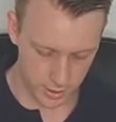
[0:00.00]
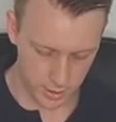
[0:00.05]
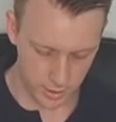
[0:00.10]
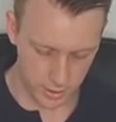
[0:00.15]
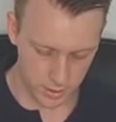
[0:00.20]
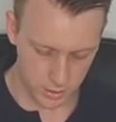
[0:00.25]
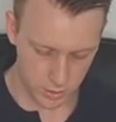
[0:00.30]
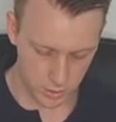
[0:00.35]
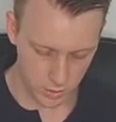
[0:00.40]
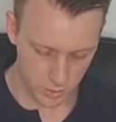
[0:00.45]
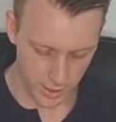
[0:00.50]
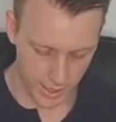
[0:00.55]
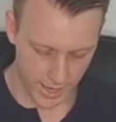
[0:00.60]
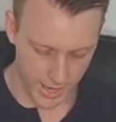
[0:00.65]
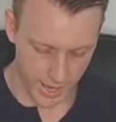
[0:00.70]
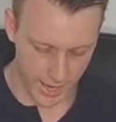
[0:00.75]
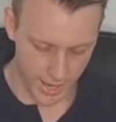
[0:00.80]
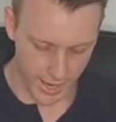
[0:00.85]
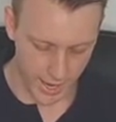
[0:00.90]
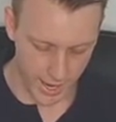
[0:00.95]
So
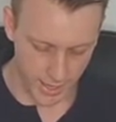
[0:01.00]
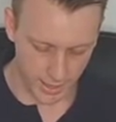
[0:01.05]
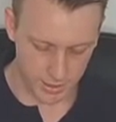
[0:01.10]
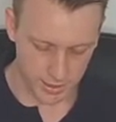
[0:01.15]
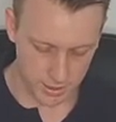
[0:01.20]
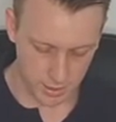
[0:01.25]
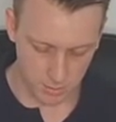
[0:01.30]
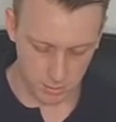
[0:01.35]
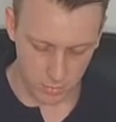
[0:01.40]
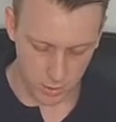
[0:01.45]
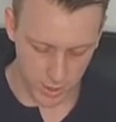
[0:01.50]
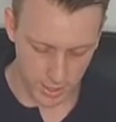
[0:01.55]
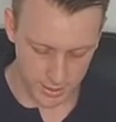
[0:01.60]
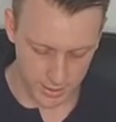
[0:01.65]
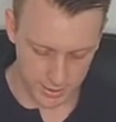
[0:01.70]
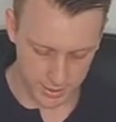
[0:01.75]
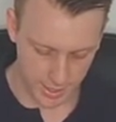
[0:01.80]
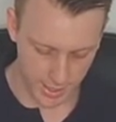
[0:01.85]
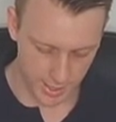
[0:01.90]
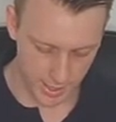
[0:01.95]
x
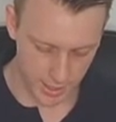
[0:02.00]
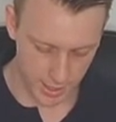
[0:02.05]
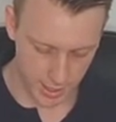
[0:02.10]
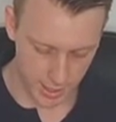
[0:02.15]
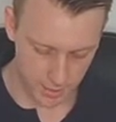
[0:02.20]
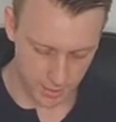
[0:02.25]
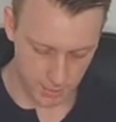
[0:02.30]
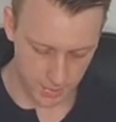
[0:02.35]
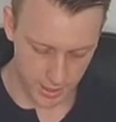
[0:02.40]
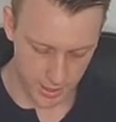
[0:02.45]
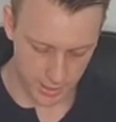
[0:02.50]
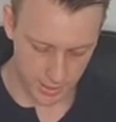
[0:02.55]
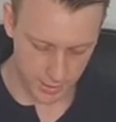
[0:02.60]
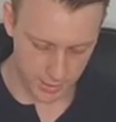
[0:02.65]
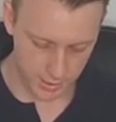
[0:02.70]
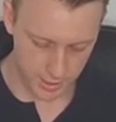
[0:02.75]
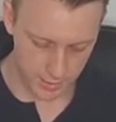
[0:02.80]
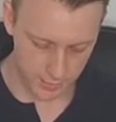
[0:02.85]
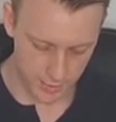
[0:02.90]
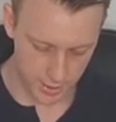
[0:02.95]
minus a being the
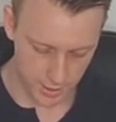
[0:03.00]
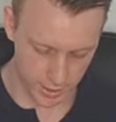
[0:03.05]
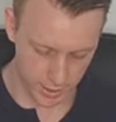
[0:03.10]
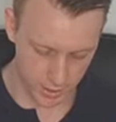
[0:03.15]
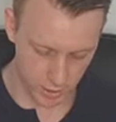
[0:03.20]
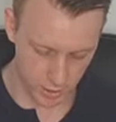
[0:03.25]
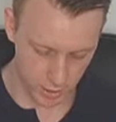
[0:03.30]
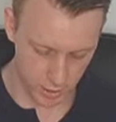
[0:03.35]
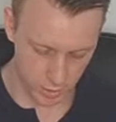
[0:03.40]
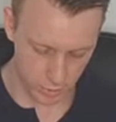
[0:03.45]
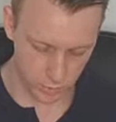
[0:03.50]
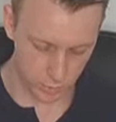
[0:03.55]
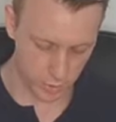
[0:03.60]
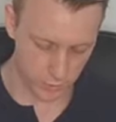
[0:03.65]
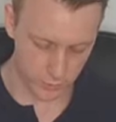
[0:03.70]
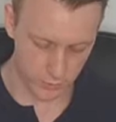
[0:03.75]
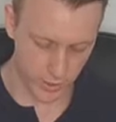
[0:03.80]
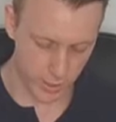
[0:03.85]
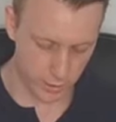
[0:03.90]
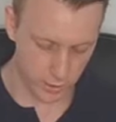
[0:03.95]
dividend, we
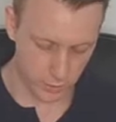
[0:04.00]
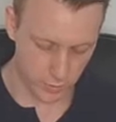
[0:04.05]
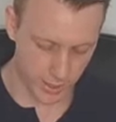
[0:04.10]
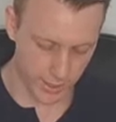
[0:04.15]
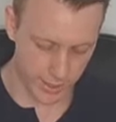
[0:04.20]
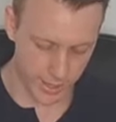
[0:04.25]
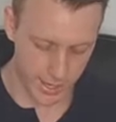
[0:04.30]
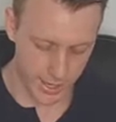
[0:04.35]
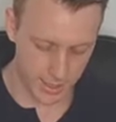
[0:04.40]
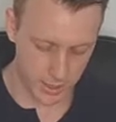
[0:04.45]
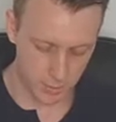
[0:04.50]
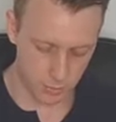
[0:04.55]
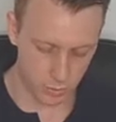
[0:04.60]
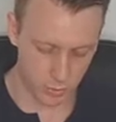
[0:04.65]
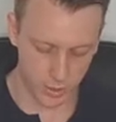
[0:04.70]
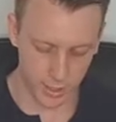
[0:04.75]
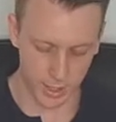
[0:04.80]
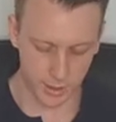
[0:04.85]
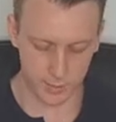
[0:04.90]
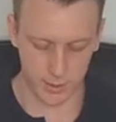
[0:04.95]
evaluate it at the point
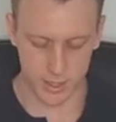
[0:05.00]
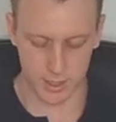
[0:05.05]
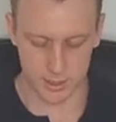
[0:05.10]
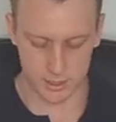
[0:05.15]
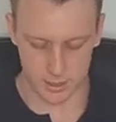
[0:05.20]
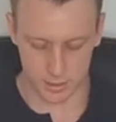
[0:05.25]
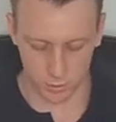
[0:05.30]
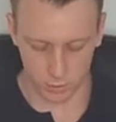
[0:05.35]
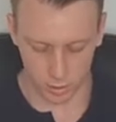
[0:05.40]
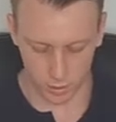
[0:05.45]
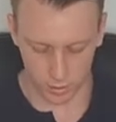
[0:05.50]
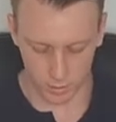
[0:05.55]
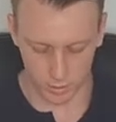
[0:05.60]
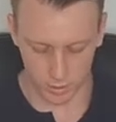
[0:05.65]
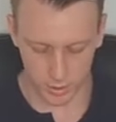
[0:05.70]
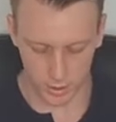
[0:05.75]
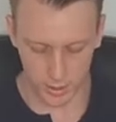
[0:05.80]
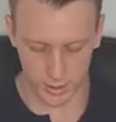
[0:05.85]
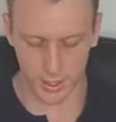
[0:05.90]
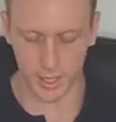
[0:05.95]
a, we get 0.
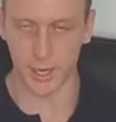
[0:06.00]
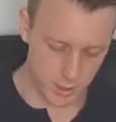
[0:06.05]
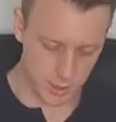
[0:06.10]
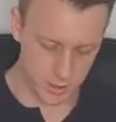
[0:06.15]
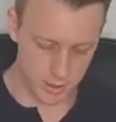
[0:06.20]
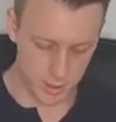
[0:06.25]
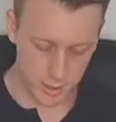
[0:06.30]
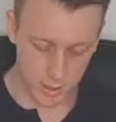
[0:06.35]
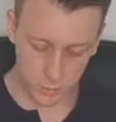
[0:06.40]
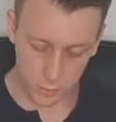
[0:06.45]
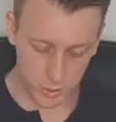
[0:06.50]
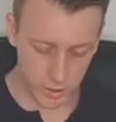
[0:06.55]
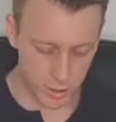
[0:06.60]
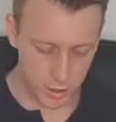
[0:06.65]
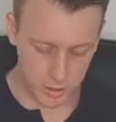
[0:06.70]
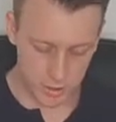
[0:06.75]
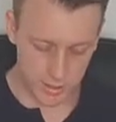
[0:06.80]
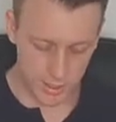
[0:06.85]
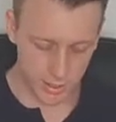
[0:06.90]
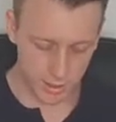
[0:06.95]
Okay, we can
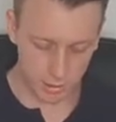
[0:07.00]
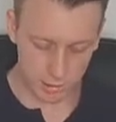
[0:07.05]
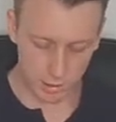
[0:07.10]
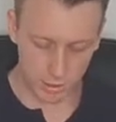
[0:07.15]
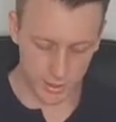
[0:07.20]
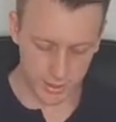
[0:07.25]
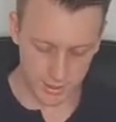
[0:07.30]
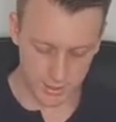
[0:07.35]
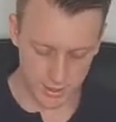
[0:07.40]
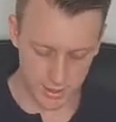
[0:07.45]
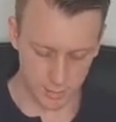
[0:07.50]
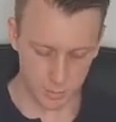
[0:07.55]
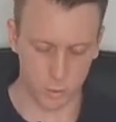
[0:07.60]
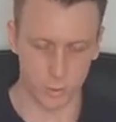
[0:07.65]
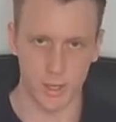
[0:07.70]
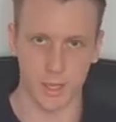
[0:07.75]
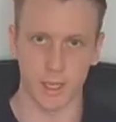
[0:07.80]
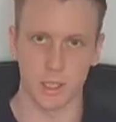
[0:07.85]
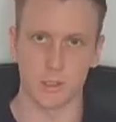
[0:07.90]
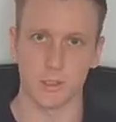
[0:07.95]
just take a light example
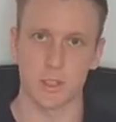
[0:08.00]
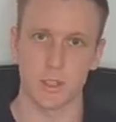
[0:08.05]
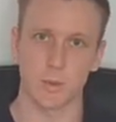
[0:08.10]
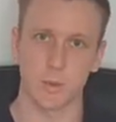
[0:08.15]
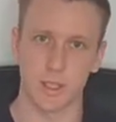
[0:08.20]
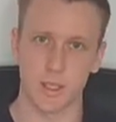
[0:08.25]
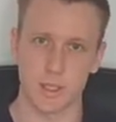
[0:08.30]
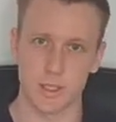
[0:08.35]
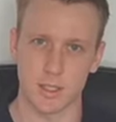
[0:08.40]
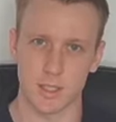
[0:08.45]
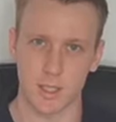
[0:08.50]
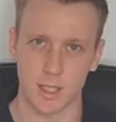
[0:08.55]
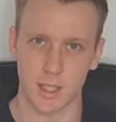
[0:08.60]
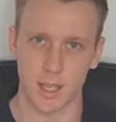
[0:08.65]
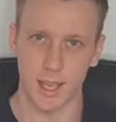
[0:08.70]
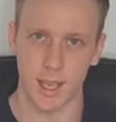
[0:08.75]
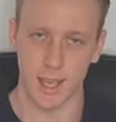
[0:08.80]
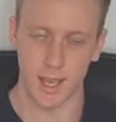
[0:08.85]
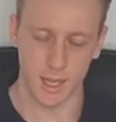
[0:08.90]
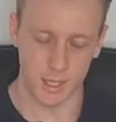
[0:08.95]
here, just so we can see
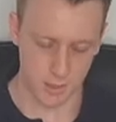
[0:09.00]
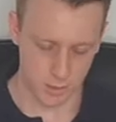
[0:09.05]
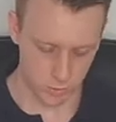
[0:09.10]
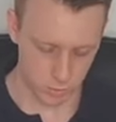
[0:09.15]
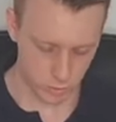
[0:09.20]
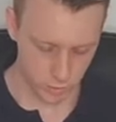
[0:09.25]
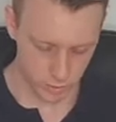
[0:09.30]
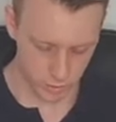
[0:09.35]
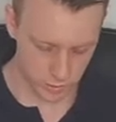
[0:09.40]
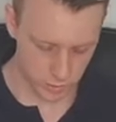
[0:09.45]
how this works.